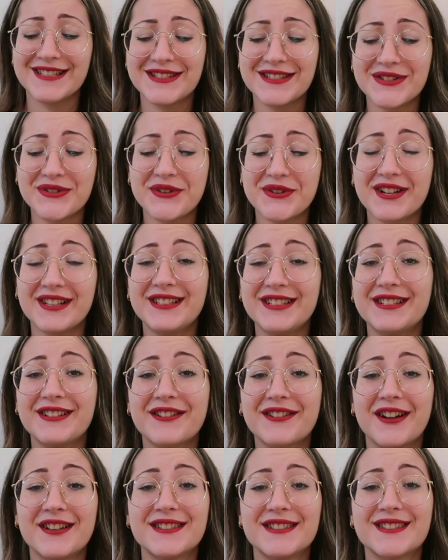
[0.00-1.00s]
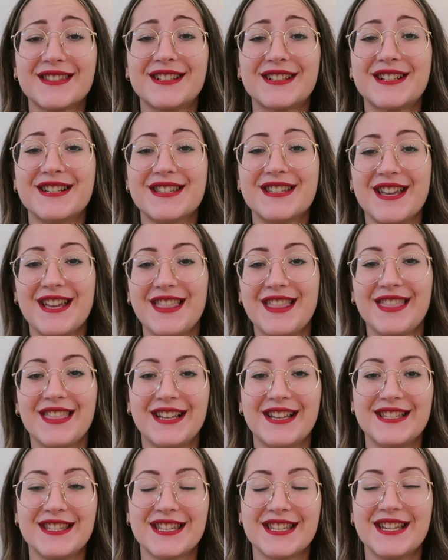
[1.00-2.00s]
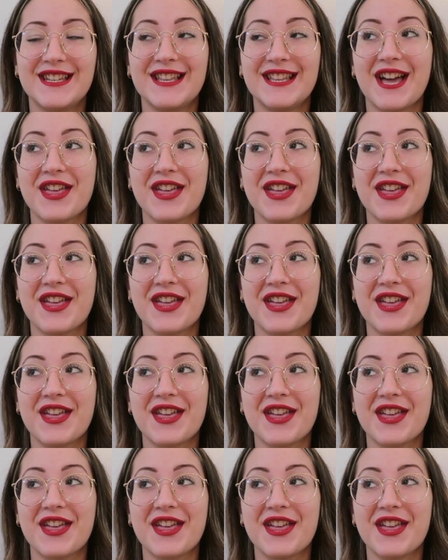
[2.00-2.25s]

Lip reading: He's doing a little concert in London.